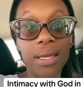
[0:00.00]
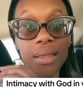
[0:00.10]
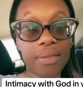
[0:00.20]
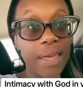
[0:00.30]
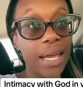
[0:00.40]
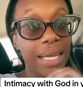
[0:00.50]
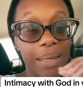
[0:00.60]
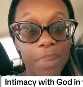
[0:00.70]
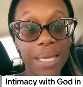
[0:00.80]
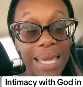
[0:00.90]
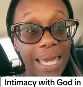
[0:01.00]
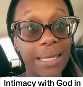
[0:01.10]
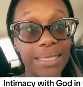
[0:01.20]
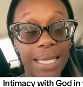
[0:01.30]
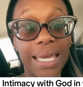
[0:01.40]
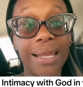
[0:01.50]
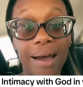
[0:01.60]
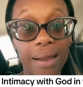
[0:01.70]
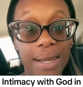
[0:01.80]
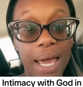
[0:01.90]
then he began to get
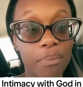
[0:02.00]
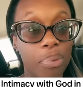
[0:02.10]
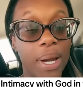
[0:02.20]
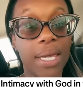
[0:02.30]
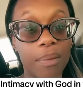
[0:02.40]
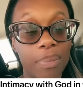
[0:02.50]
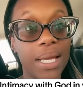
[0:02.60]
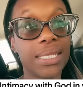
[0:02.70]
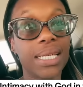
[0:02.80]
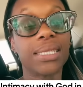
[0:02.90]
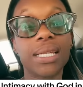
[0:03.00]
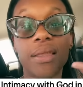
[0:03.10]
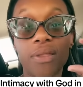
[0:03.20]
a net breaking blessings.